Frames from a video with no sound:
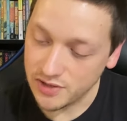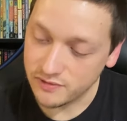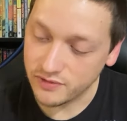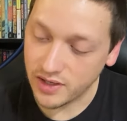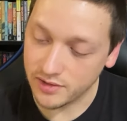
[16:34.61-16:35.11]

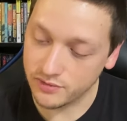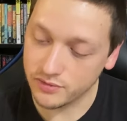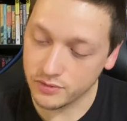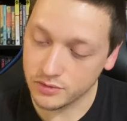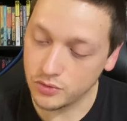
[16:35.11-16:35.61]

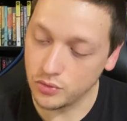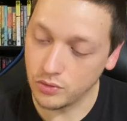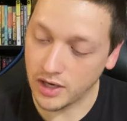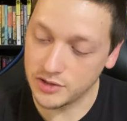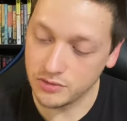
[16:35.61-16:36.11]
Fife, who
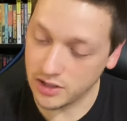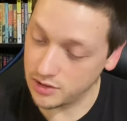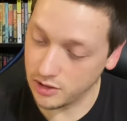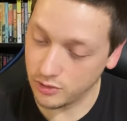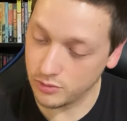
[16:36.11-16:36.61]
I do not
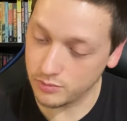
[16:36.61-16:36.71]
know,